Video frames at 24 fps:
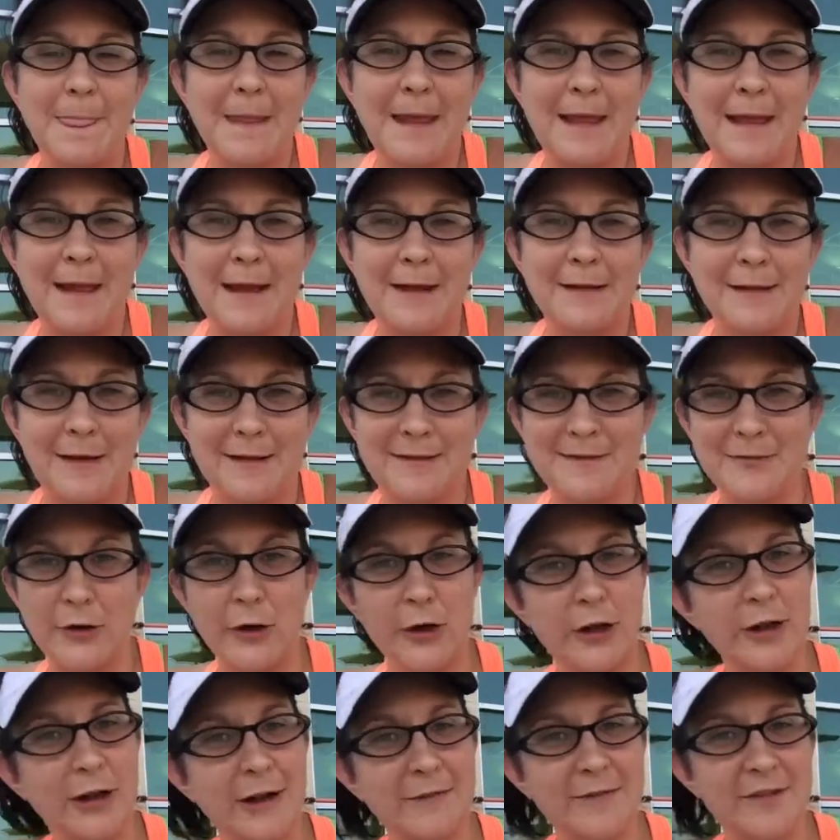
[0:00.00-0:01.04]
And I
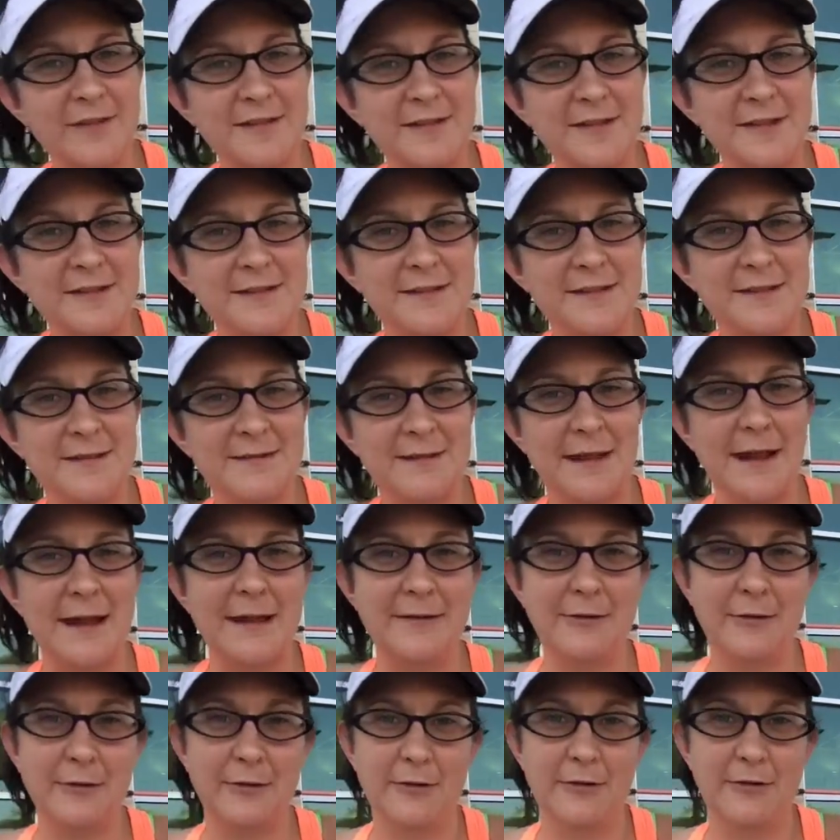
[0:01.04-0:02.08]
started conversations. I
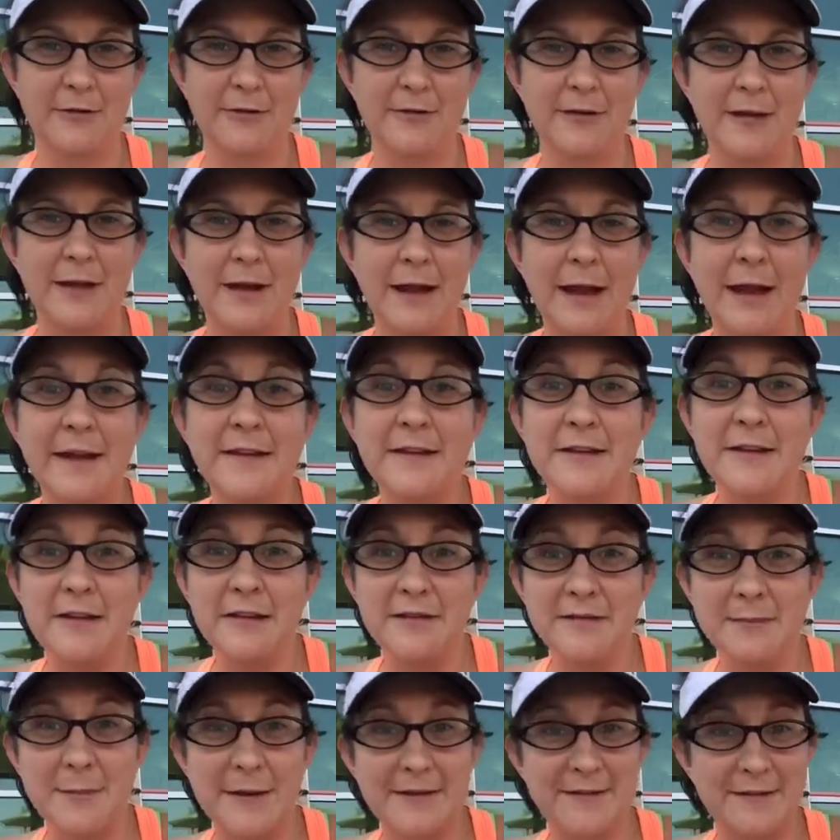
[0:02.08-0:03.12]
had to
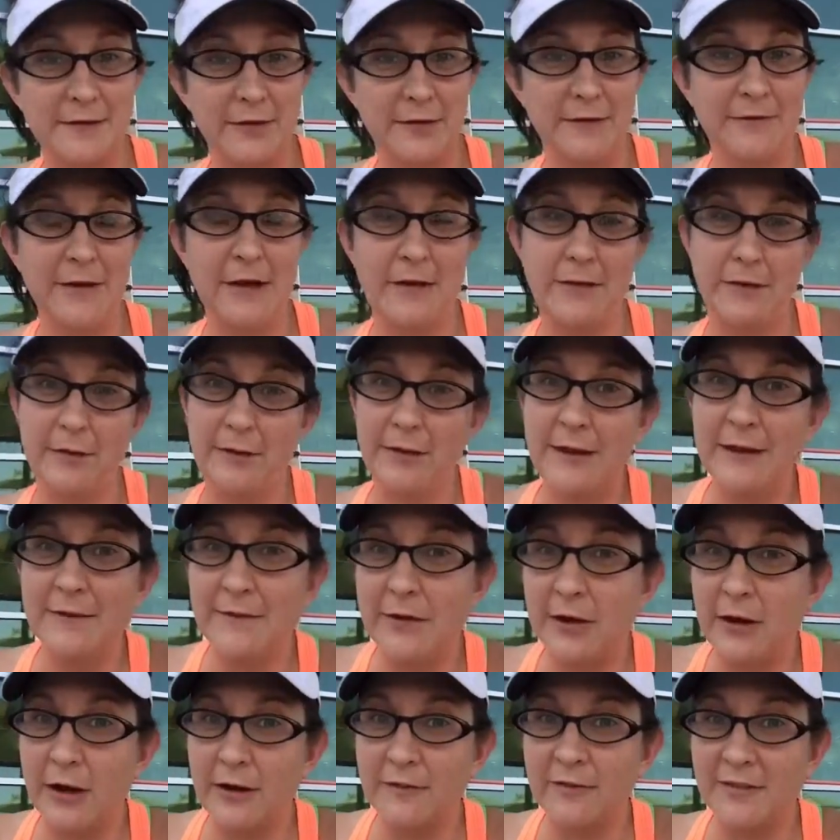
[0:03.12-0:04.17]
use my skill of how to leave
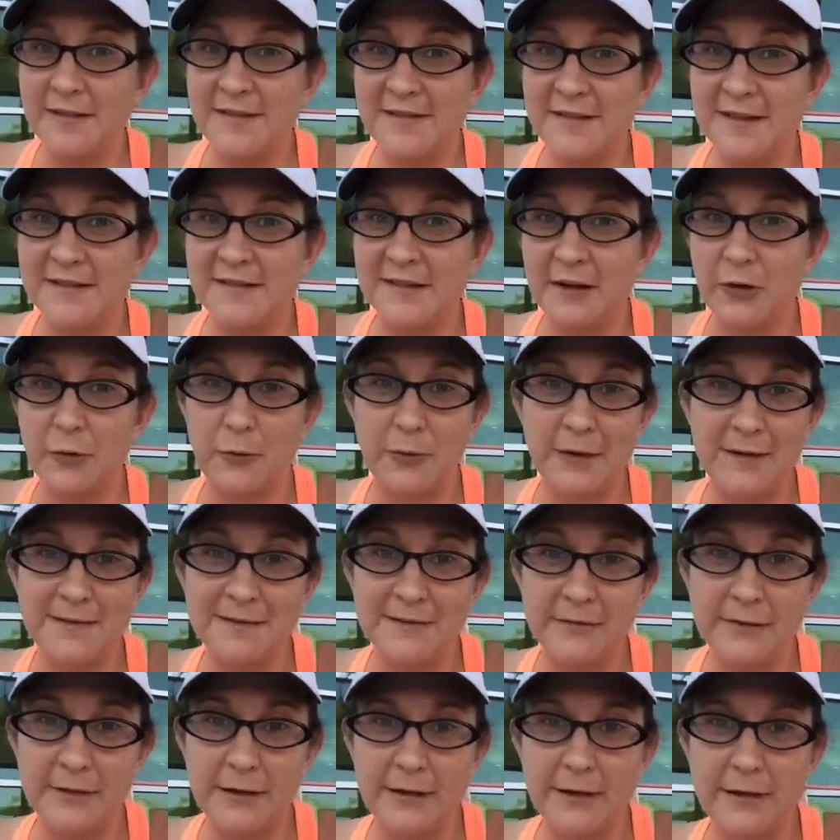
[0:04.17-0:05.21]
a conversation
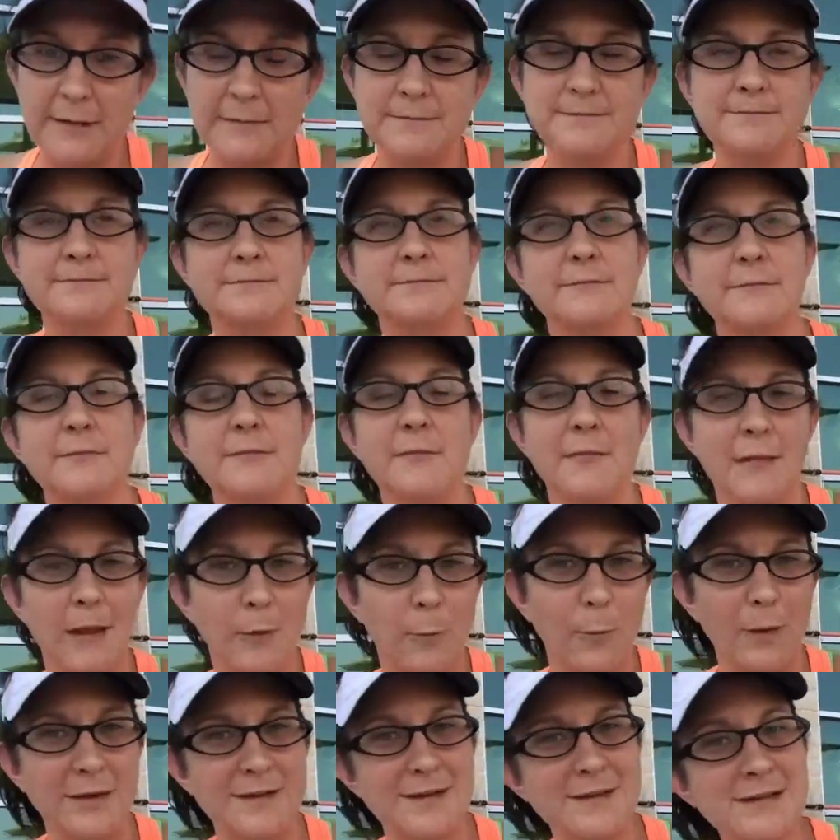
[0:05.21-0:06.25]
gracefully,
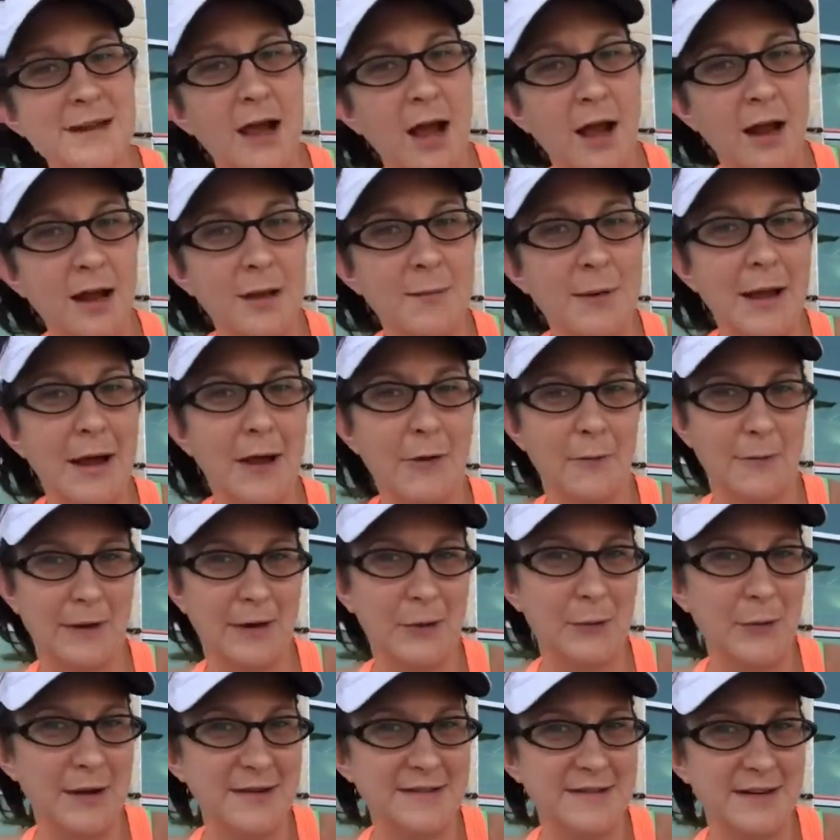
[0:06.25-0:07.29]
what to talk about,
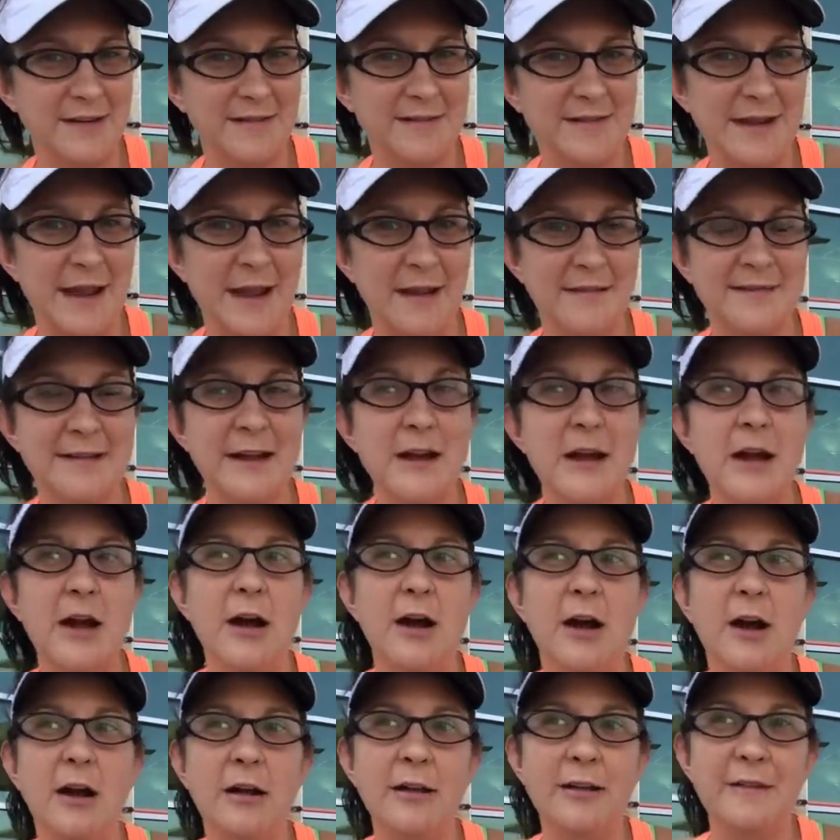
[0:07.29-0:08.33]
what questions to ask,
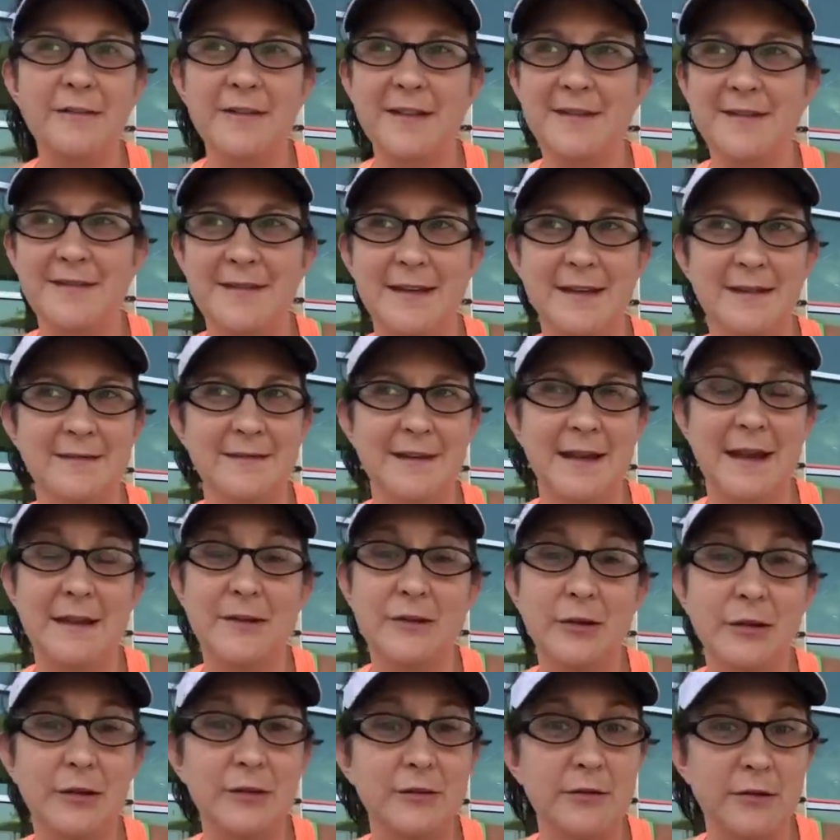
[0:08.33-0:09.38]
all of these things that I
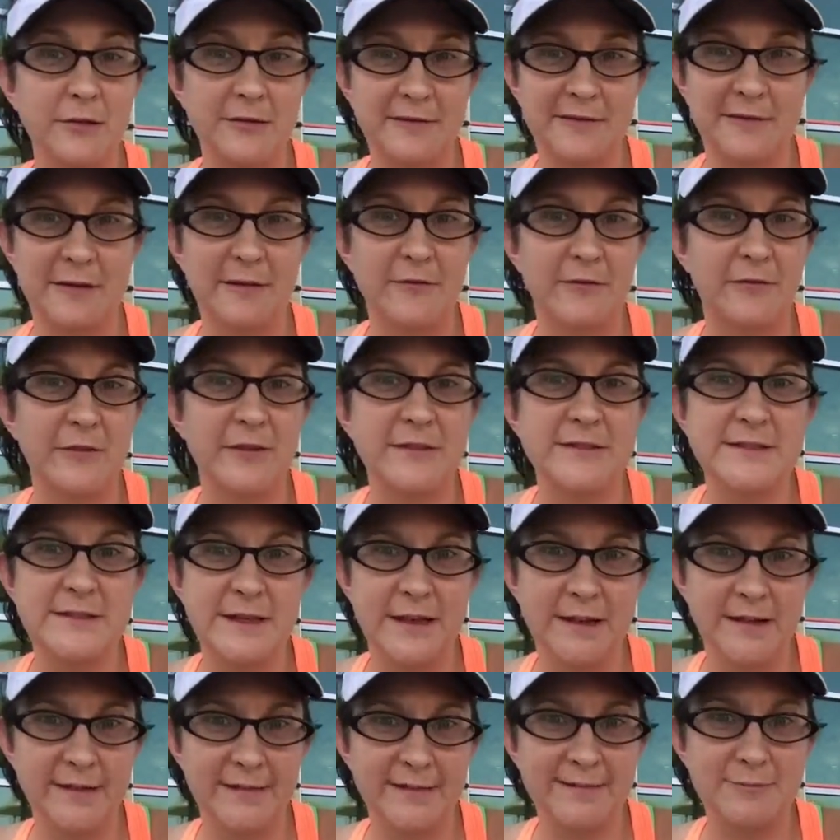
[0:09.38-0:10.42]
took notes on for
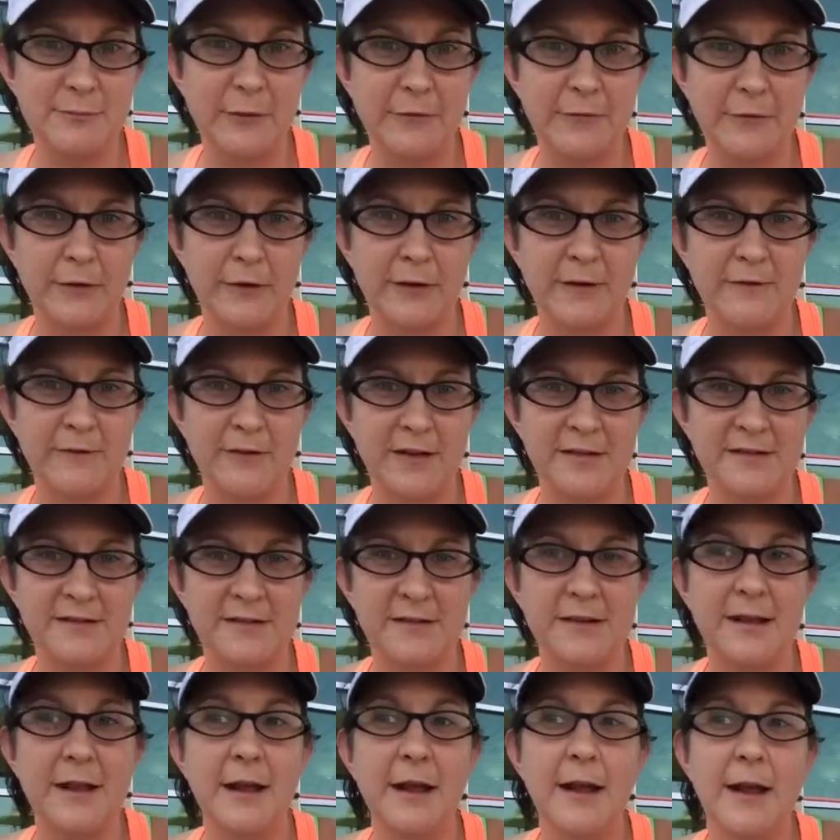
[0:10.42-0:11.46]
days before
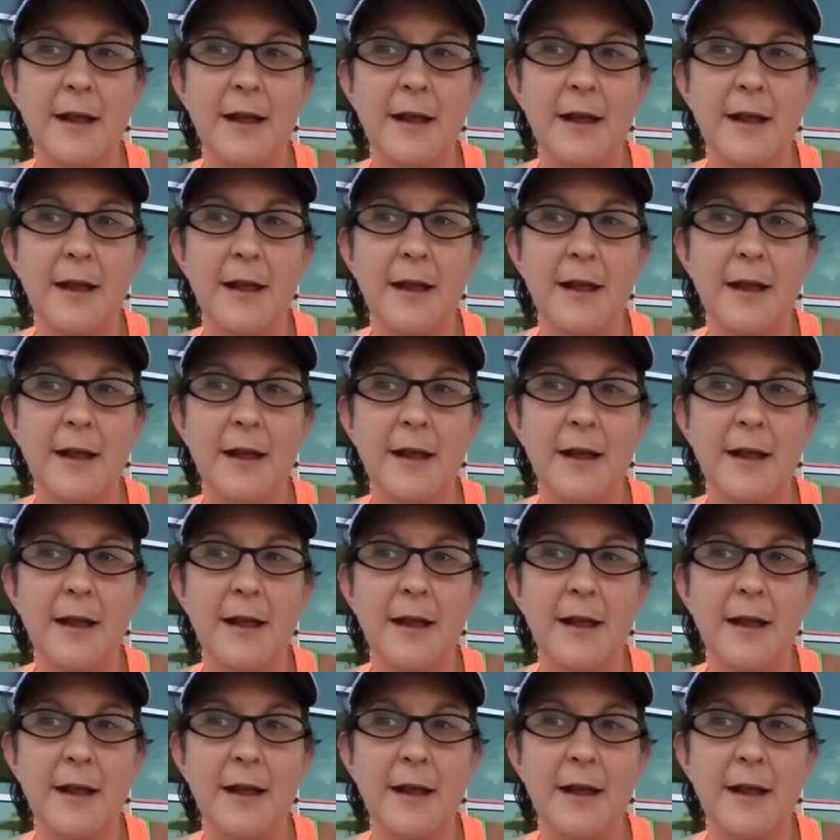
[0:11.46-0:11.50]
convention.